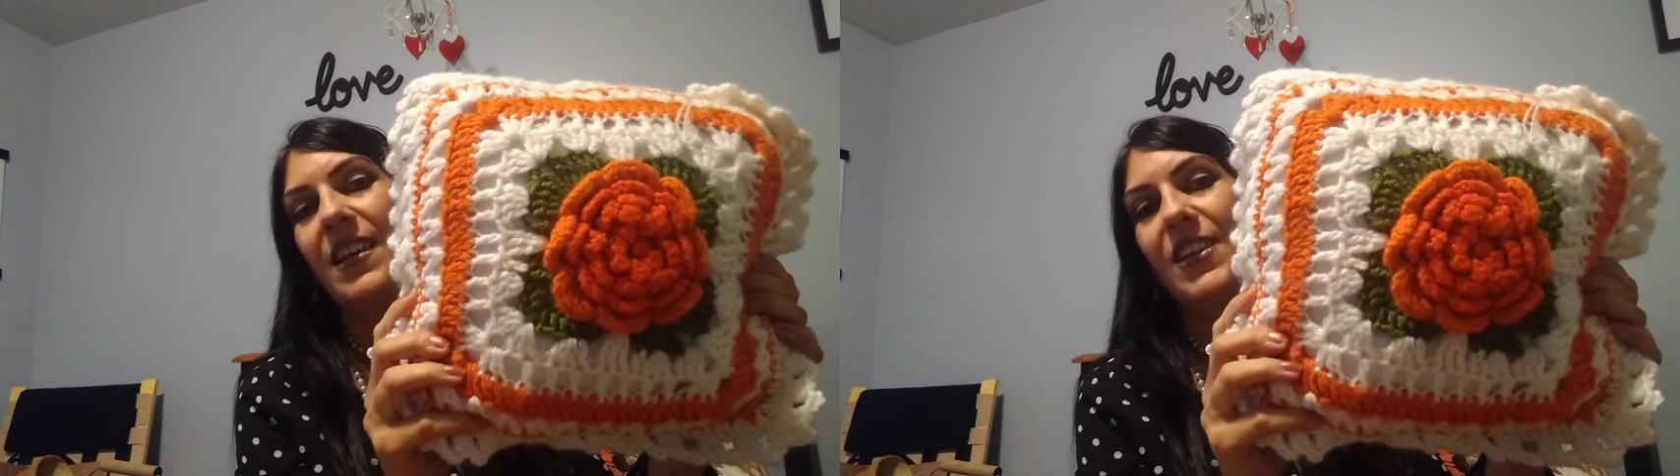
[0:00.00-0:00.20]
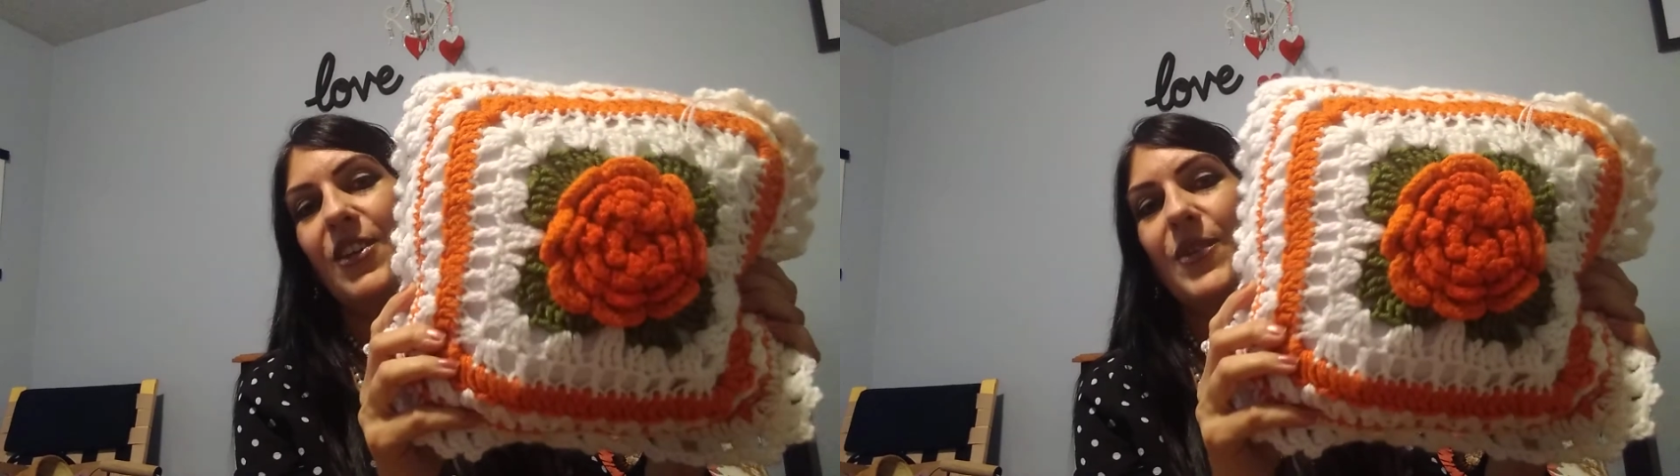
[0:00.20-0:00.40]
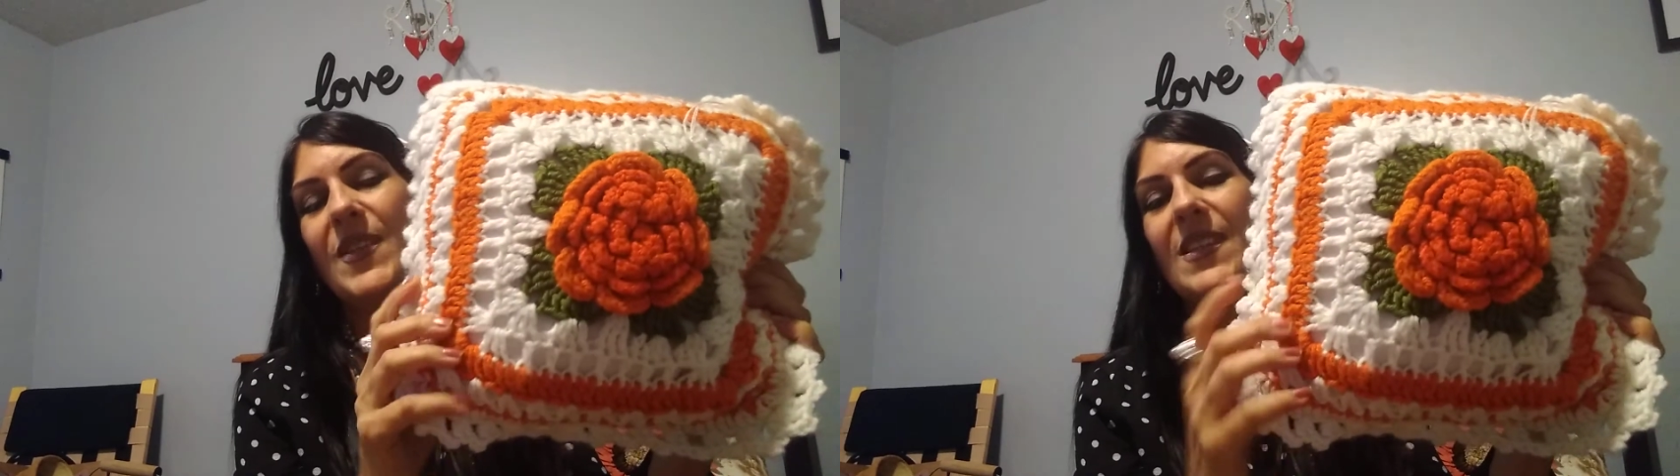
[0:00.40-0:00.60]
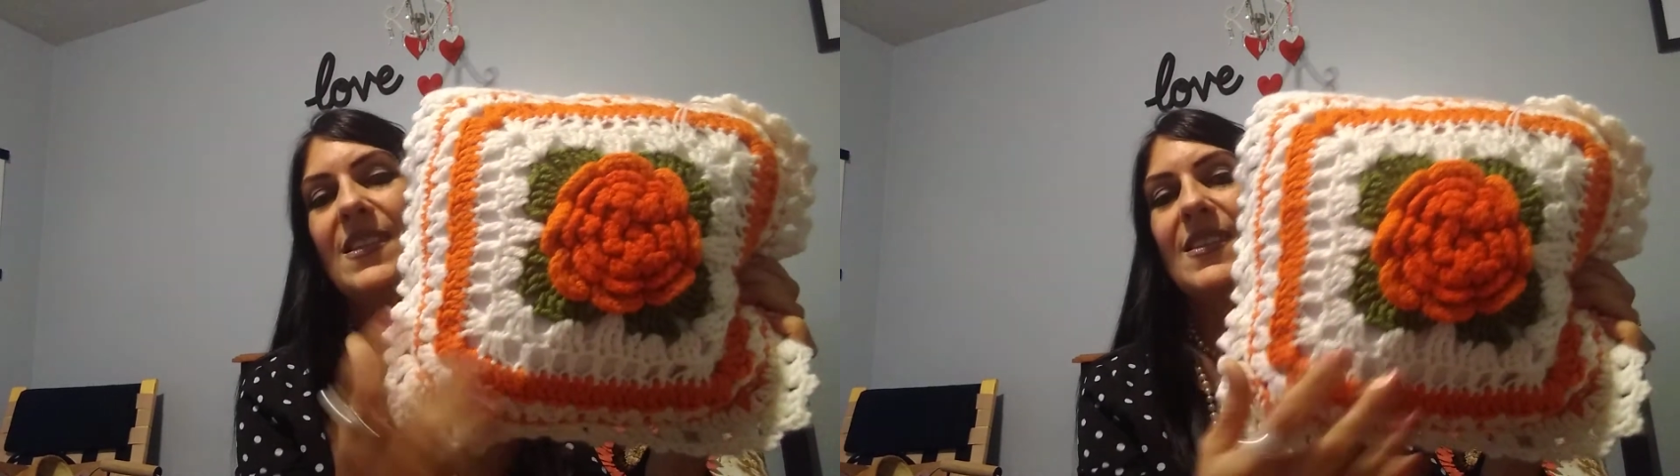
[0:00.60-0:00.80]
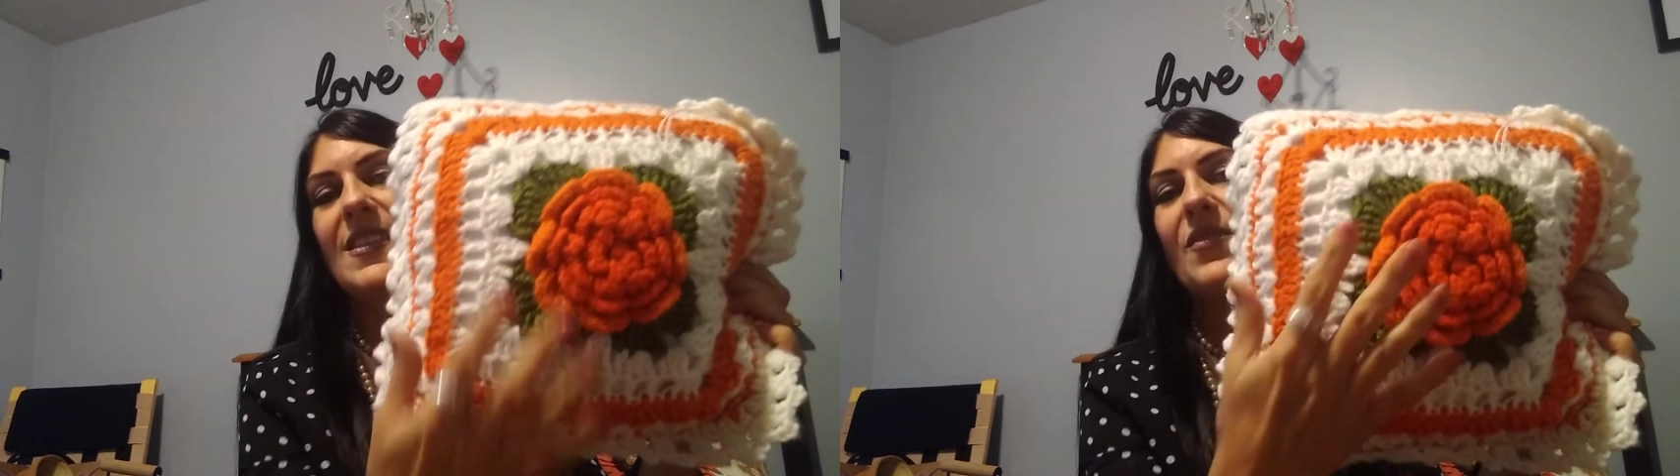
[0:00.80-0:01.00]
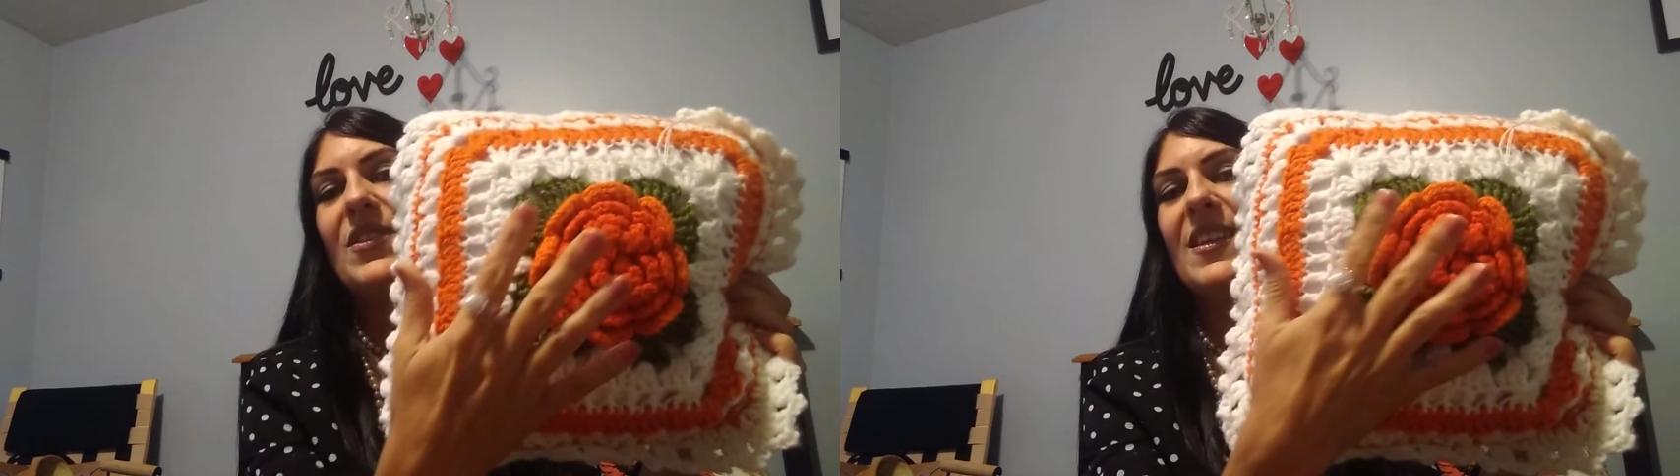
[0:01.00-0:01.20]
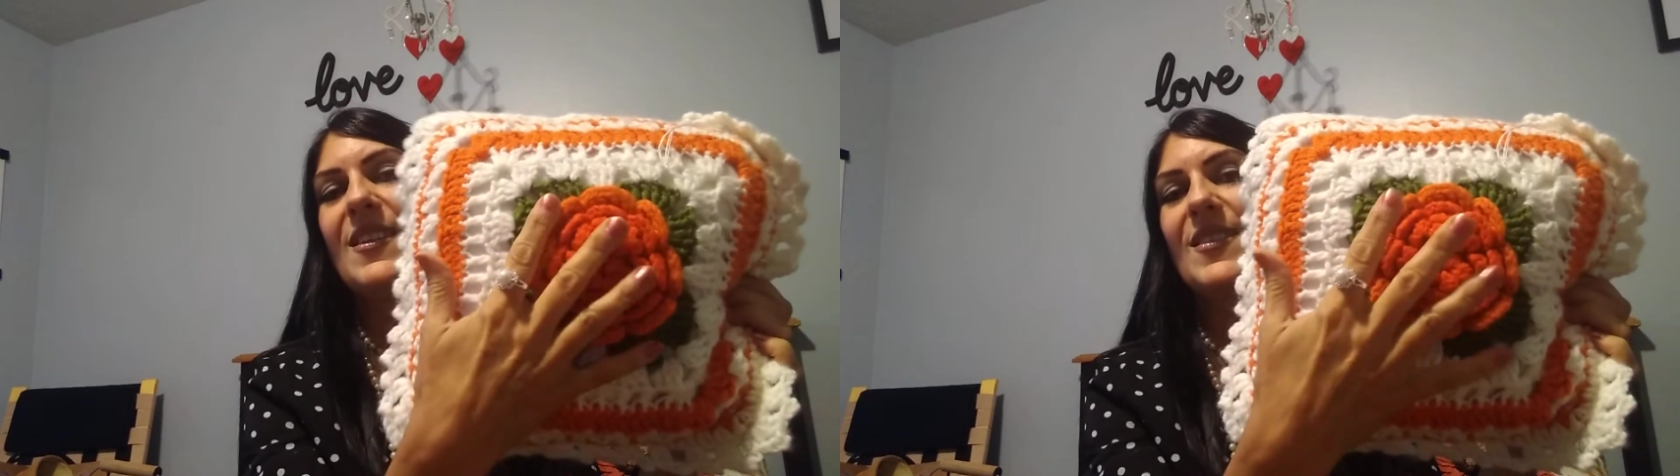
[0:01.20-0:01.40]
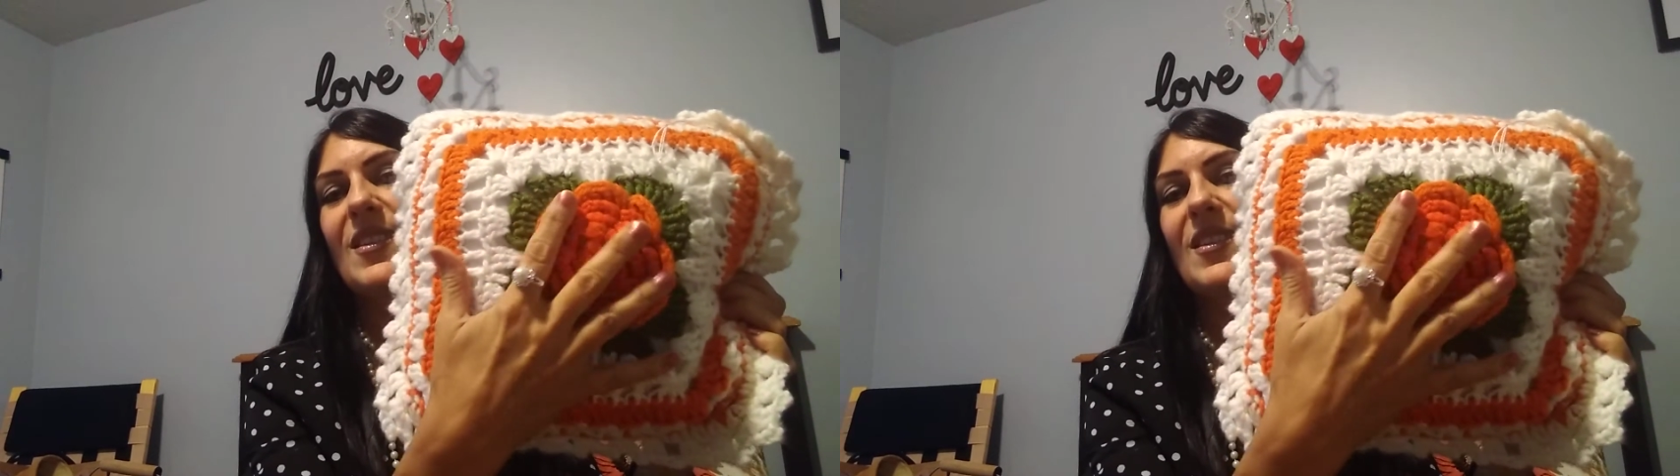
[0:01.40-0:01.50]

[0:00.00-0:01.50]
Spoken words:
60s, 70s,